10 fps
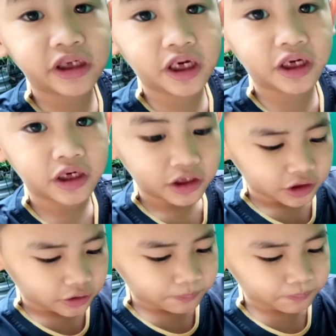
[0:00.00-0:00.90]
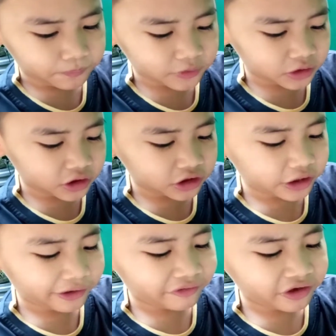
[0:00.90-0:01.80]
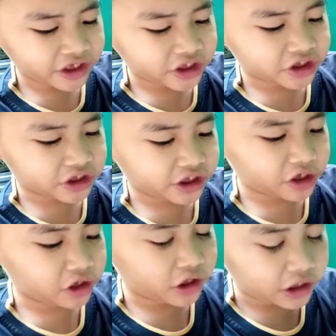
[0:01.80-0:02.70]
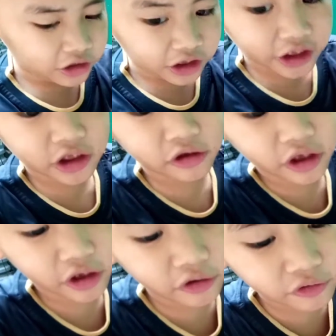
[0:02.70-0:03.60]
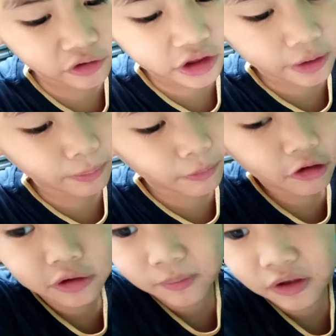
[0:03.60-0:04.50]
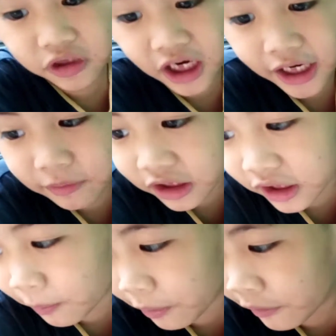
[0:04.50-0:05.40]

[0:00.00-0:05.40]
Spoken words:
and the jellyfish electrocutes him multiple times, and then